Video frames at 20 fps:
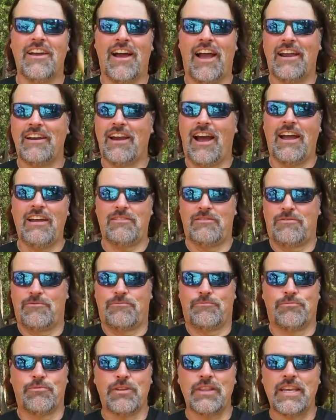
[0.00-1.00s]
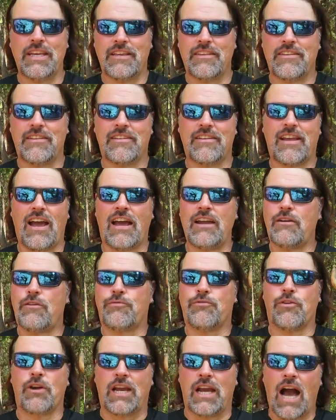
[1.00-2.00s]
And I really kind
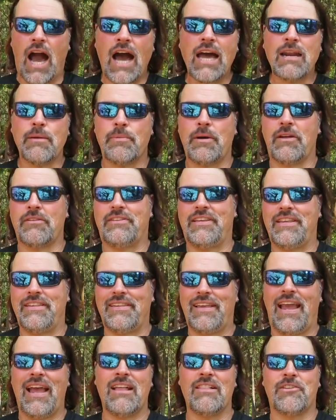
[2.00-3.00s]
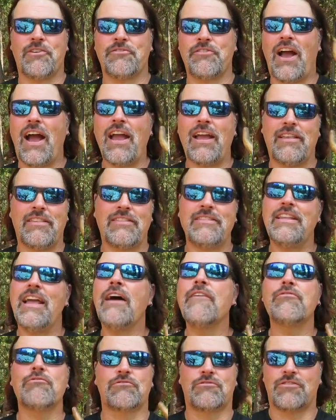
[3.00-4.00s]
of forgot about these antlers. I
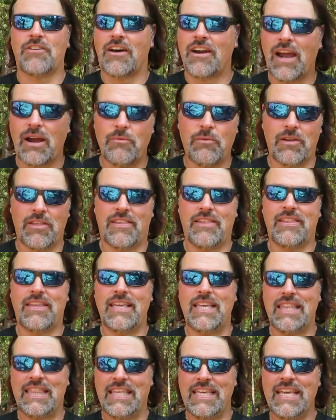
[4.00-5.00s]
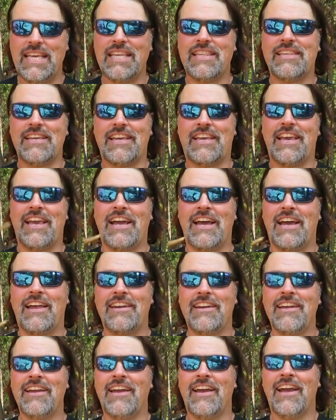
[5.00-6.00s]
never thought I would see these
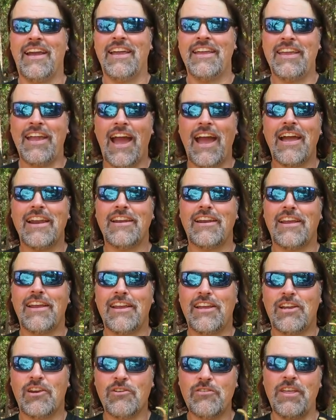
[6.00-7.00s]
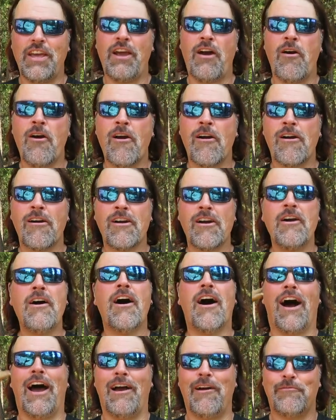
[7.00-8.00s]
again, yet here they are.
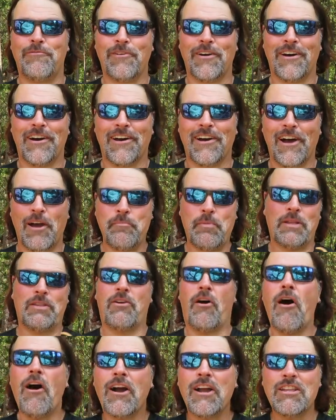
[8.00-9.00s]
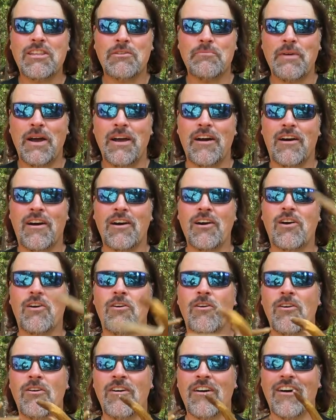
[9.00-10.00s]
I've been talking to my
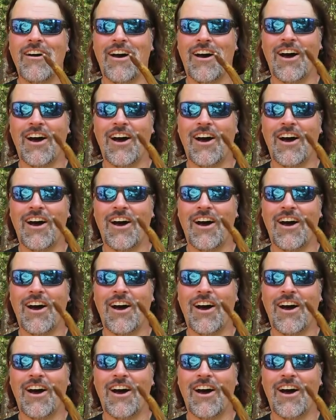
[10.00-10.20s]
uncle.